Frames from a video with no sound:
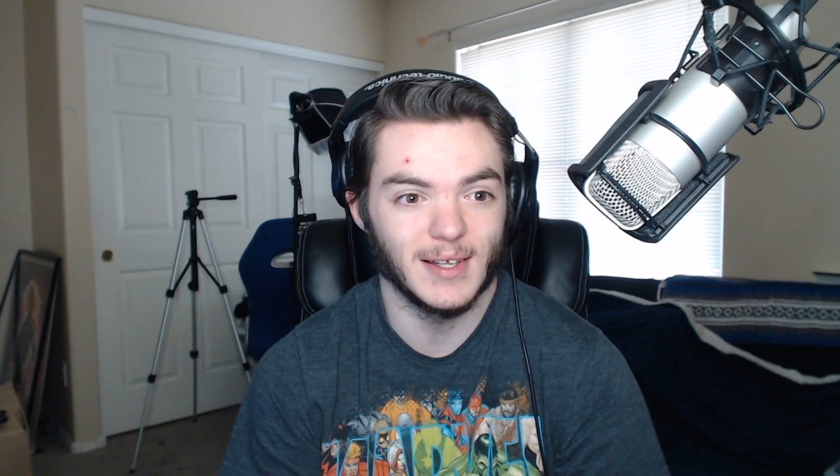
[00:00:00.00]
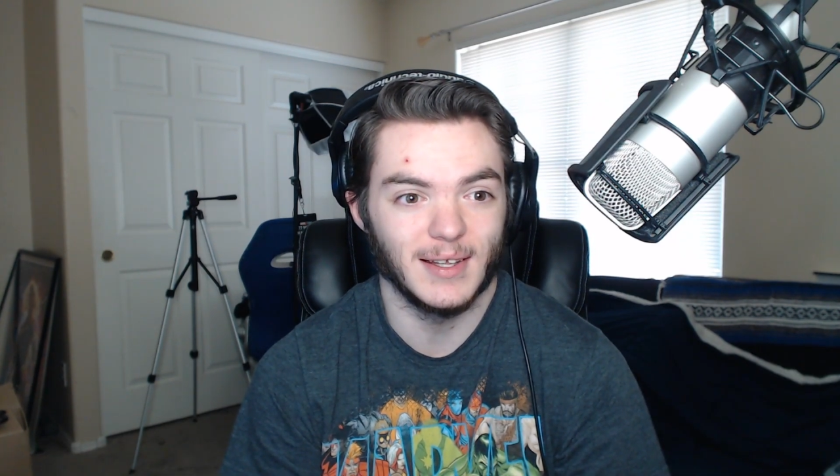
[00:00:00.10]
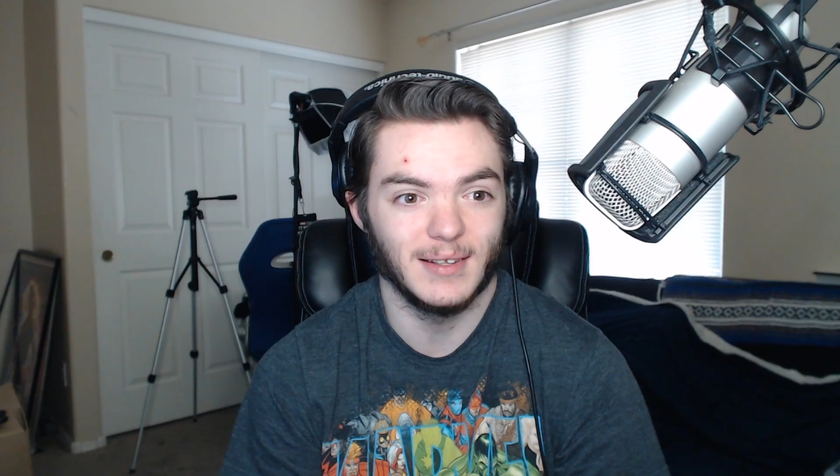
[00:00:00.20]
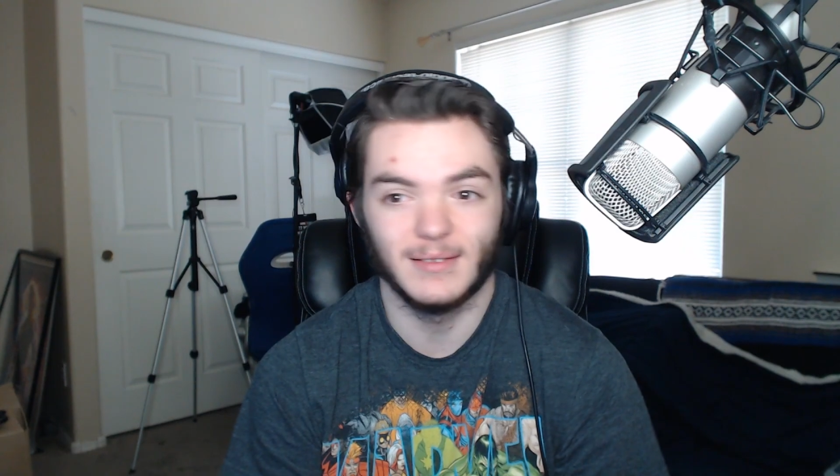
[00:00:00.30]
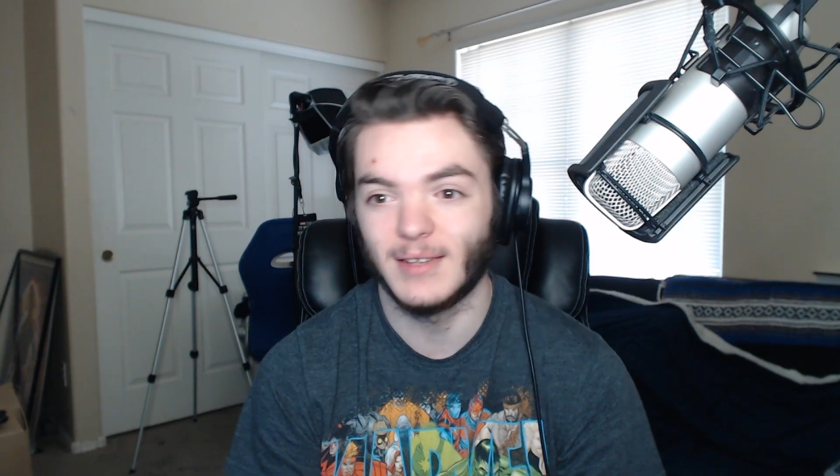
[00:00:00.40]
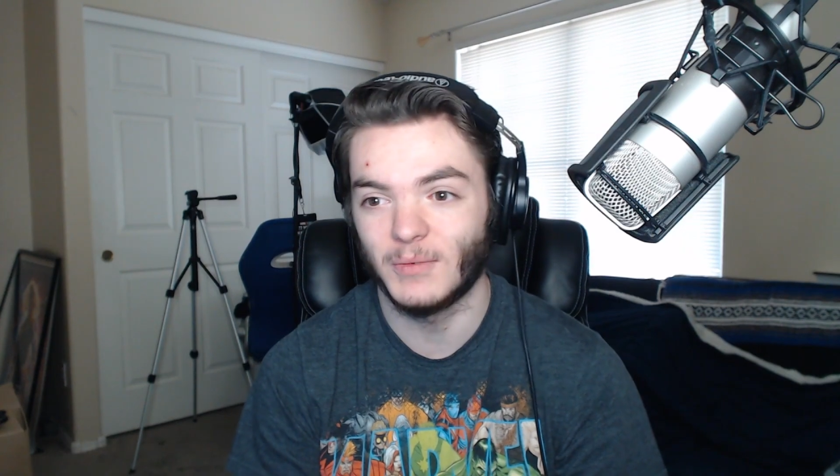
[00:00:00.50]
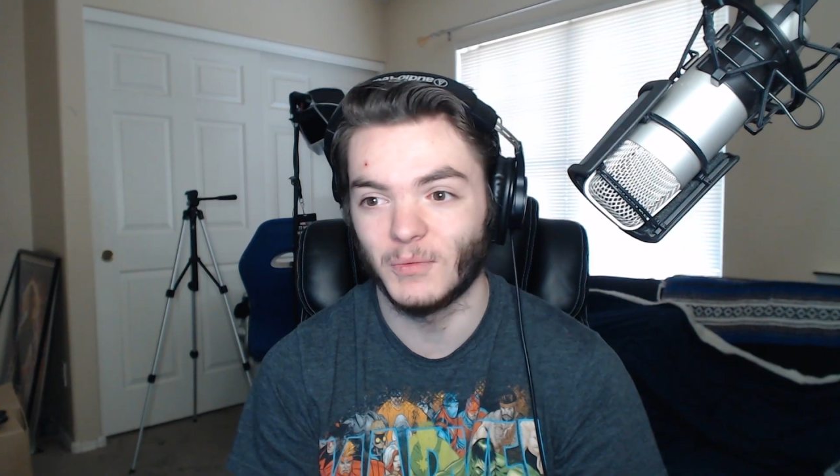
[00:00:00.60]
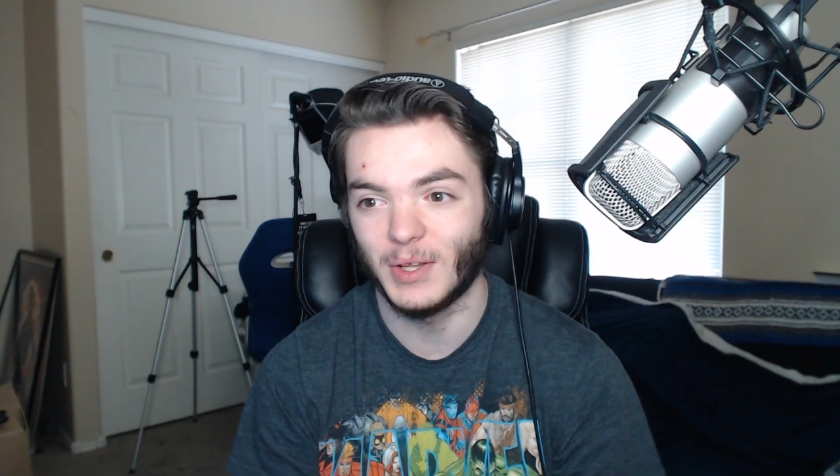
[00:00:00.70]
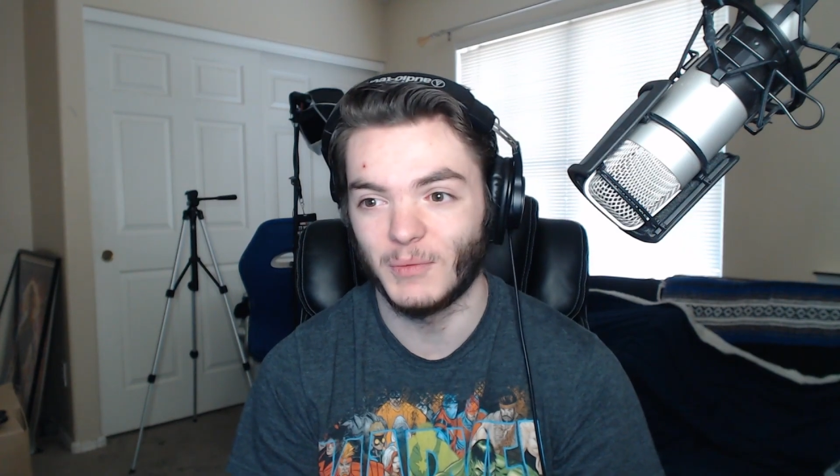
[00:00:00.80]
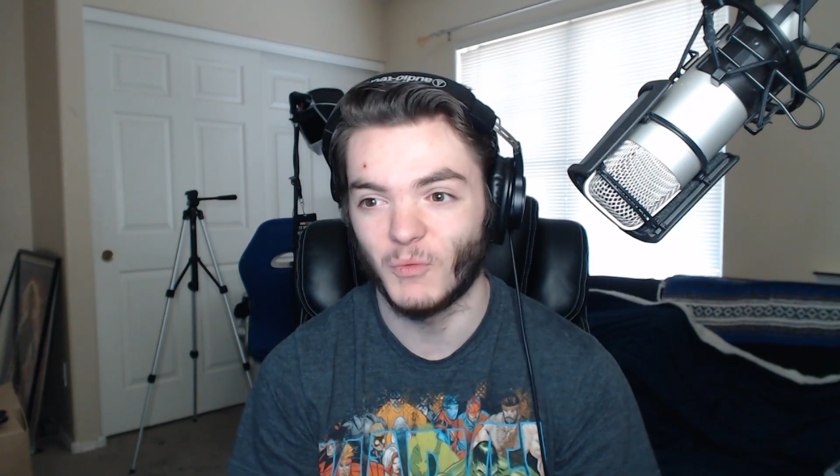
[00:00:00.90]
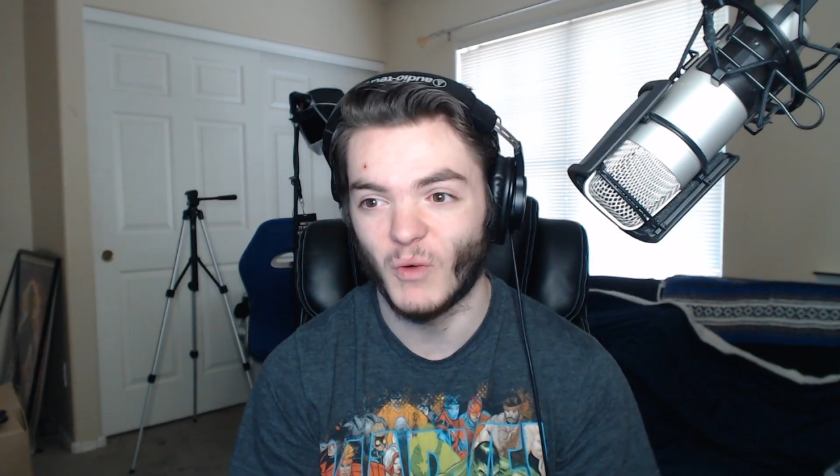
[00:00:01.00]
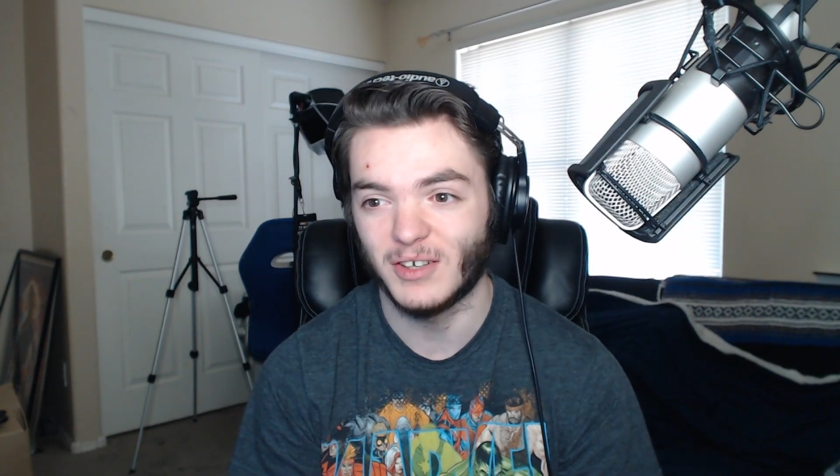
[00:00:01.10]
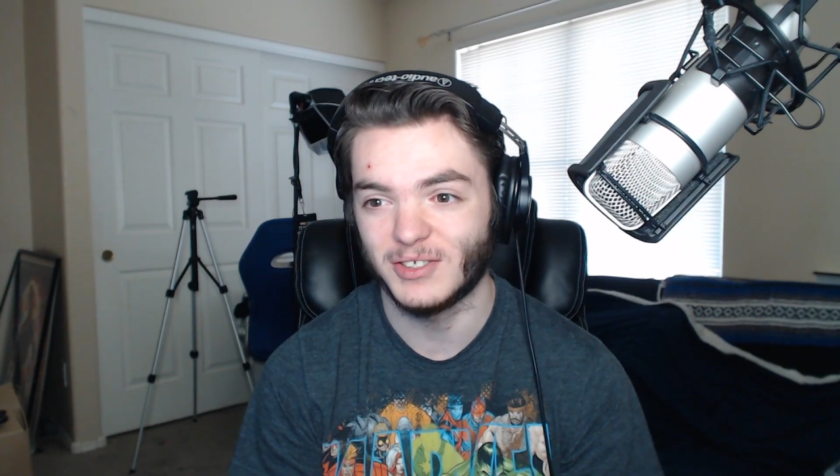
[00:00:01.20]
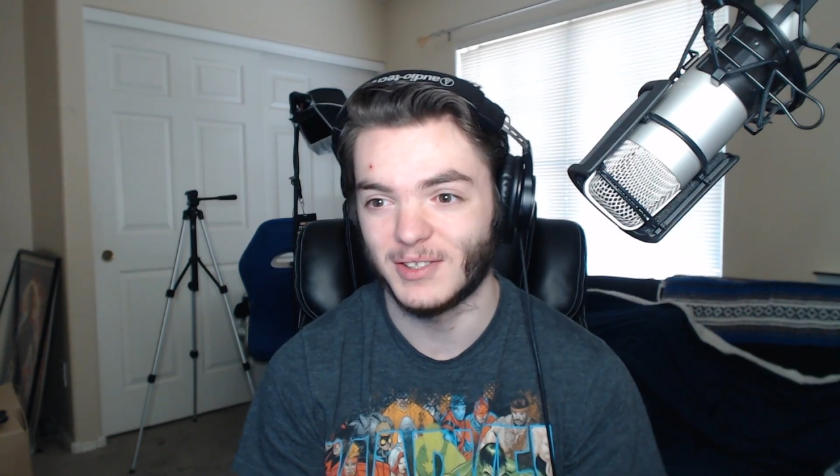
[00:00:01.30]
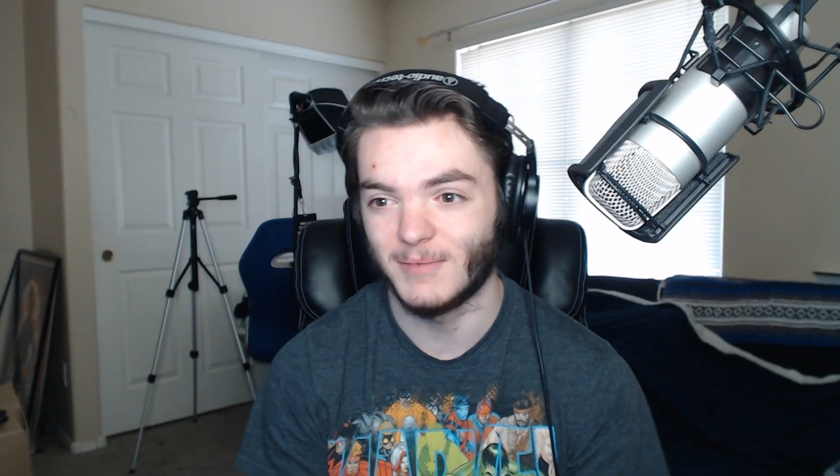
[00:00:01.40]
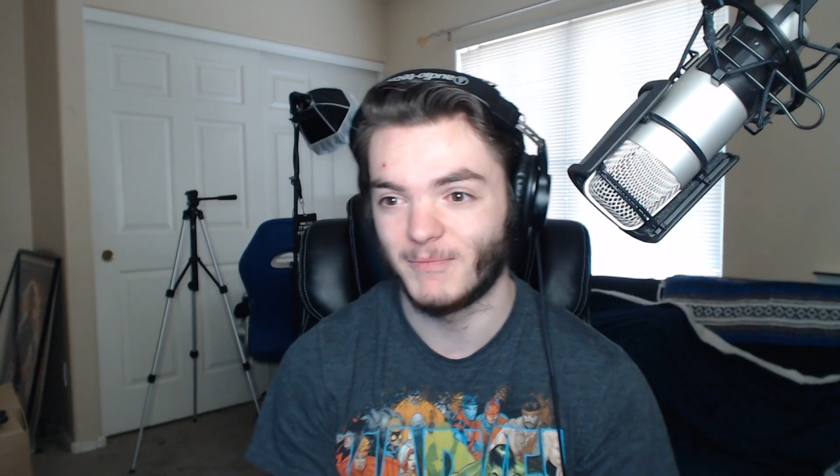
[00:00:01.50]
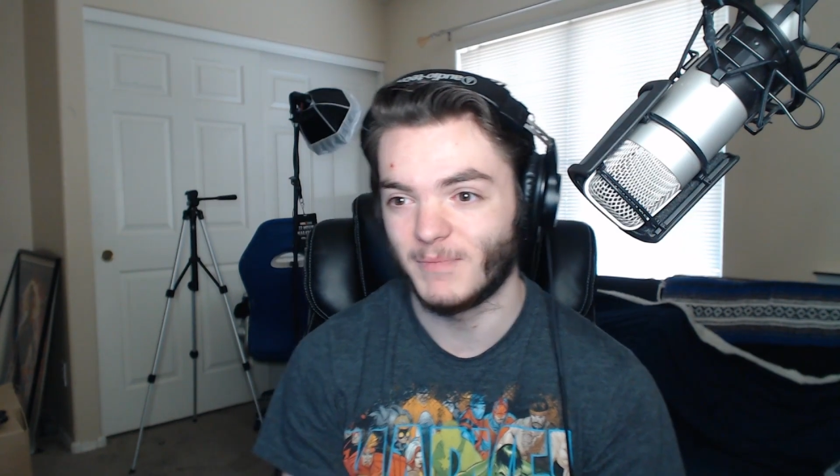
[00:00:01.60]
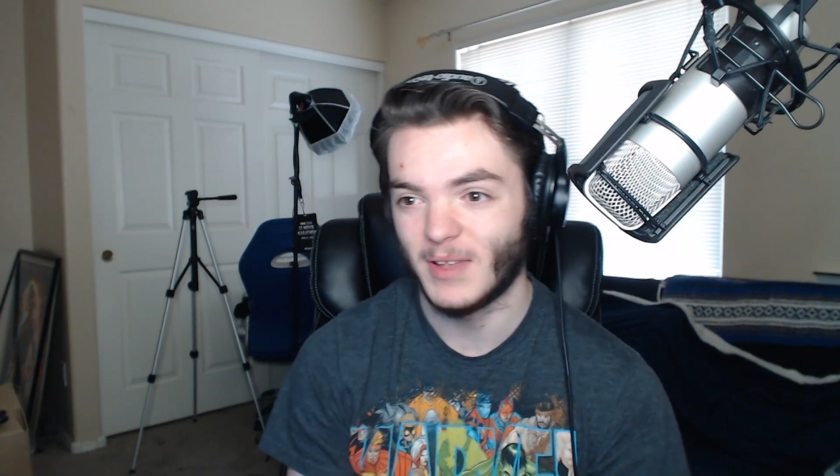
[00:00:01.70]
I didn't really watch the.